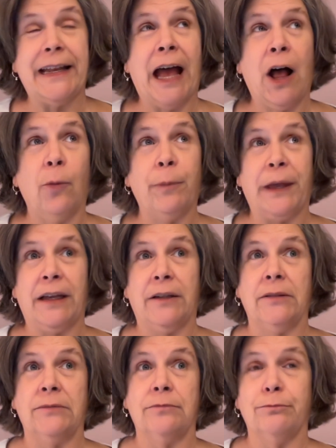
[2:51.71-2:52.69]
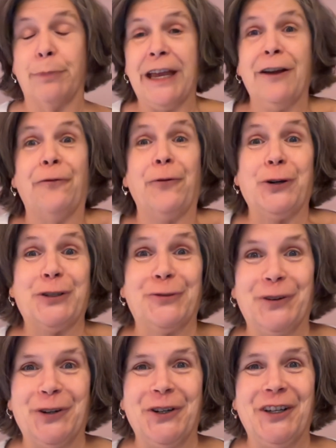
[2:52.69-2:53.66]
helping, being a force
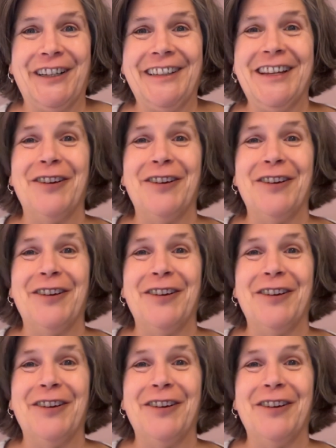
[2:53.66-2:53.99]
for good,